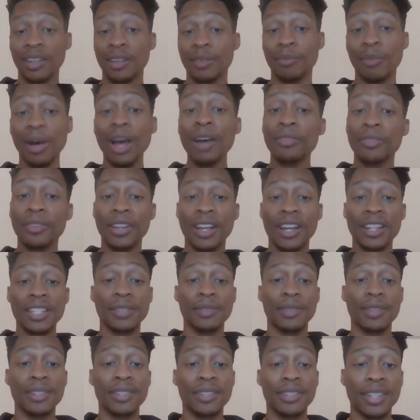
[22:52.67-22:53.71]
my
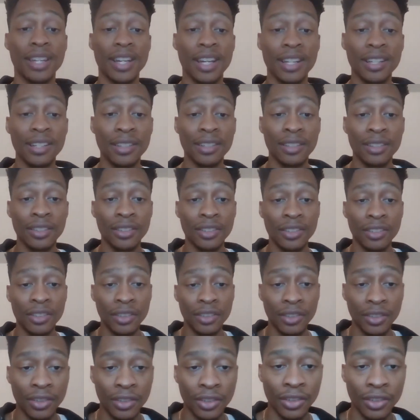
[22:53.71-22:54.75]
philosophy is that
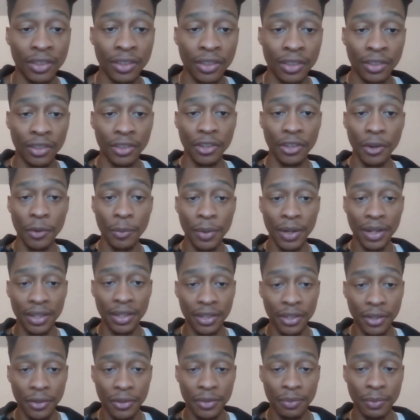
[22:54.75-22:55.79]
nobody
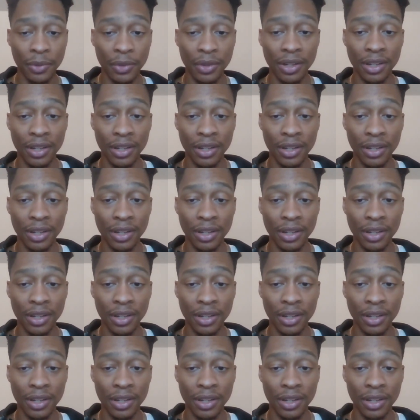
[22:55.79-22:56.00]
knows more